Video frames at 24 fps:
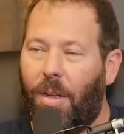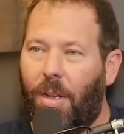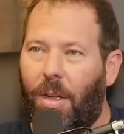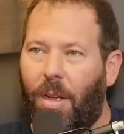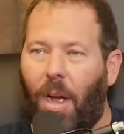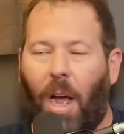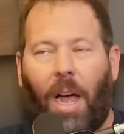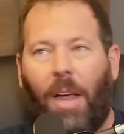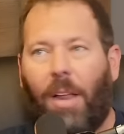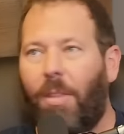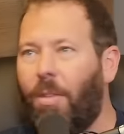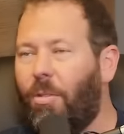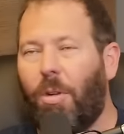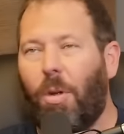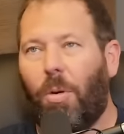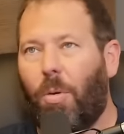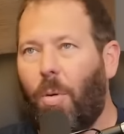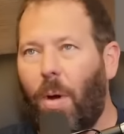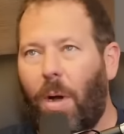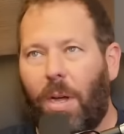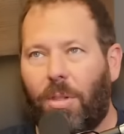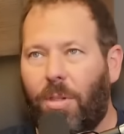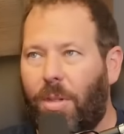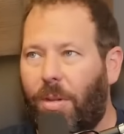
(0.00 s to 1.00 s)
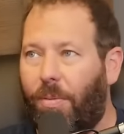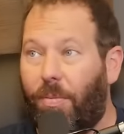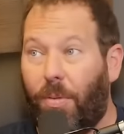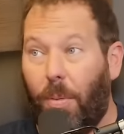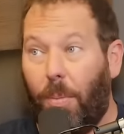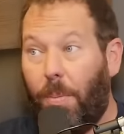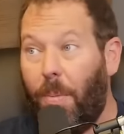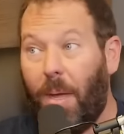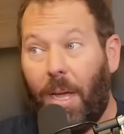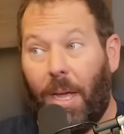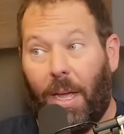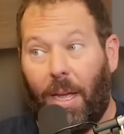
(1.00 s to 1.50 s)
Uh, there's no question for
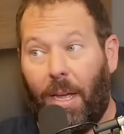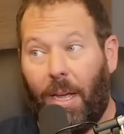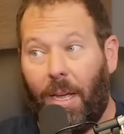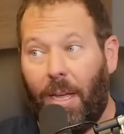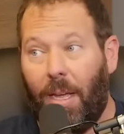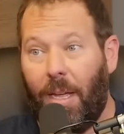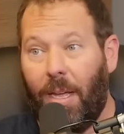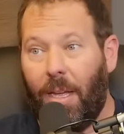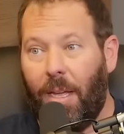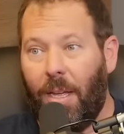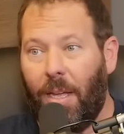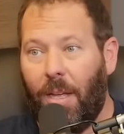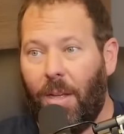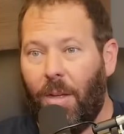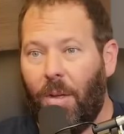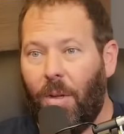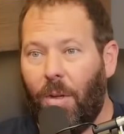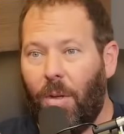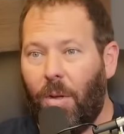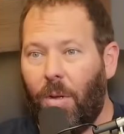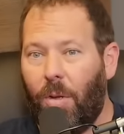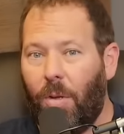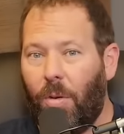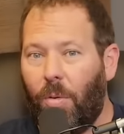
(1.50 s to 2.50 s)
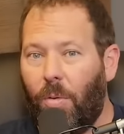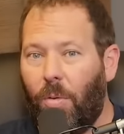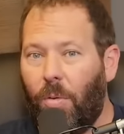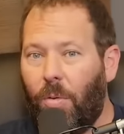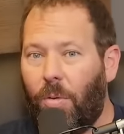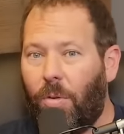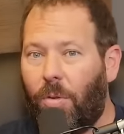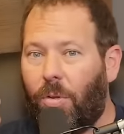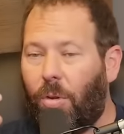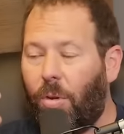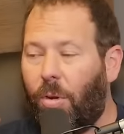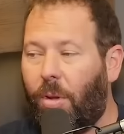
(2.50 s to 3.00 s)
me
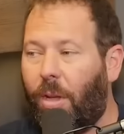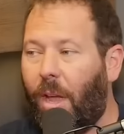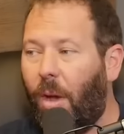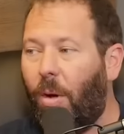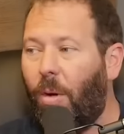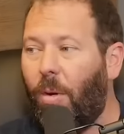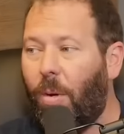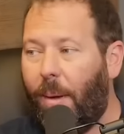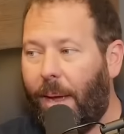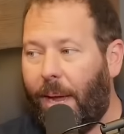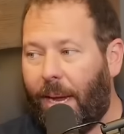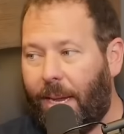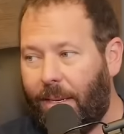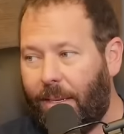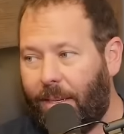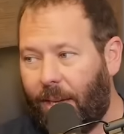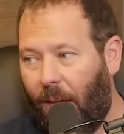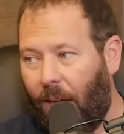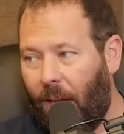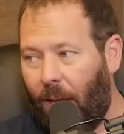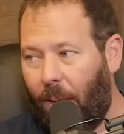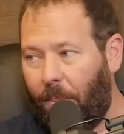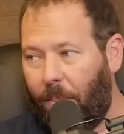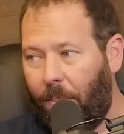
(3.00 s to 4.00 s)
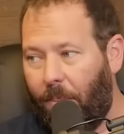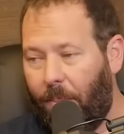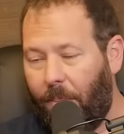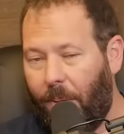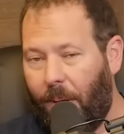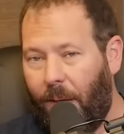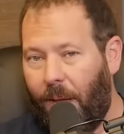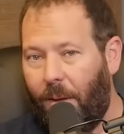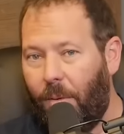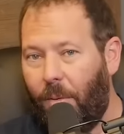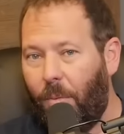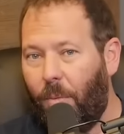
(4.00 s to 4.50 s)
to go back in time
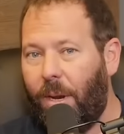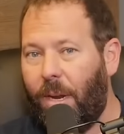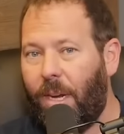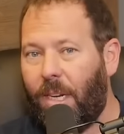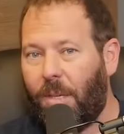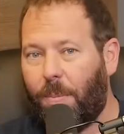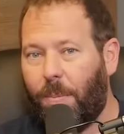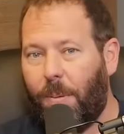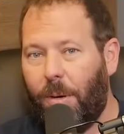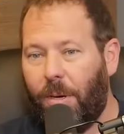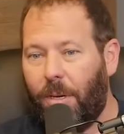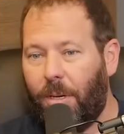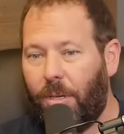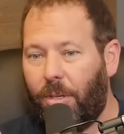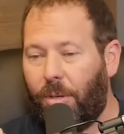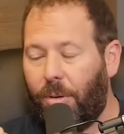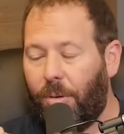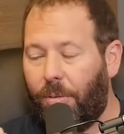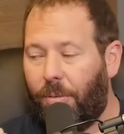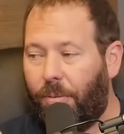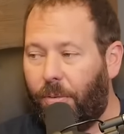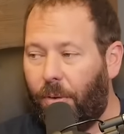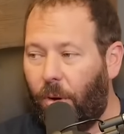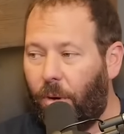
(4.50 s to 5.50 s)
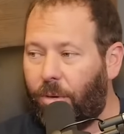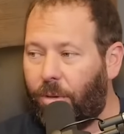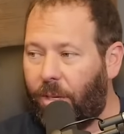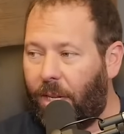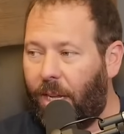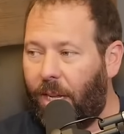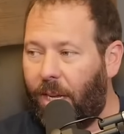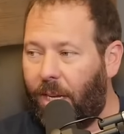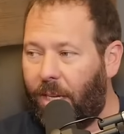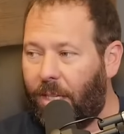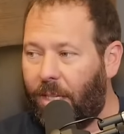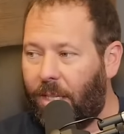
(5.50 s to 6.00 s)
mm-hmm. and re-experience your first
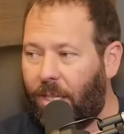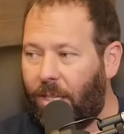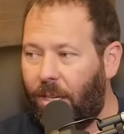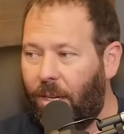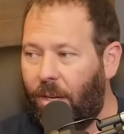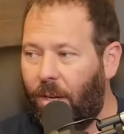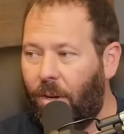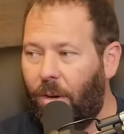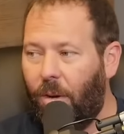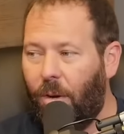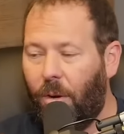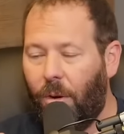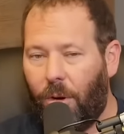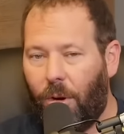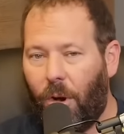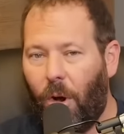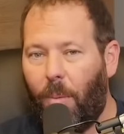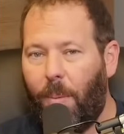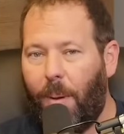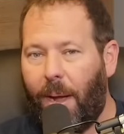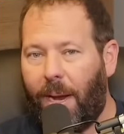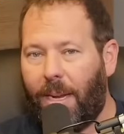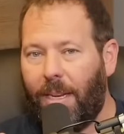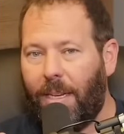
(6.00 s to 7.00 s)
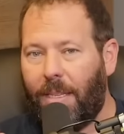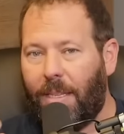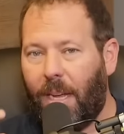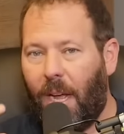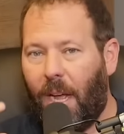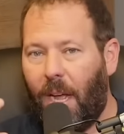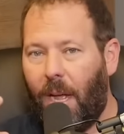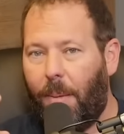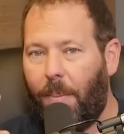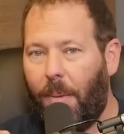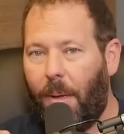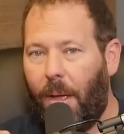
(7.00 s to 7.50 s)
kiss mm. or go back in
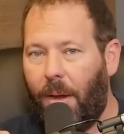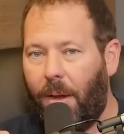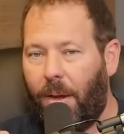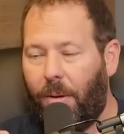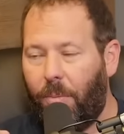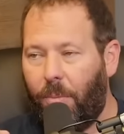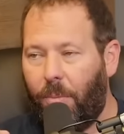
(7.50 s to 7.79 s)
time and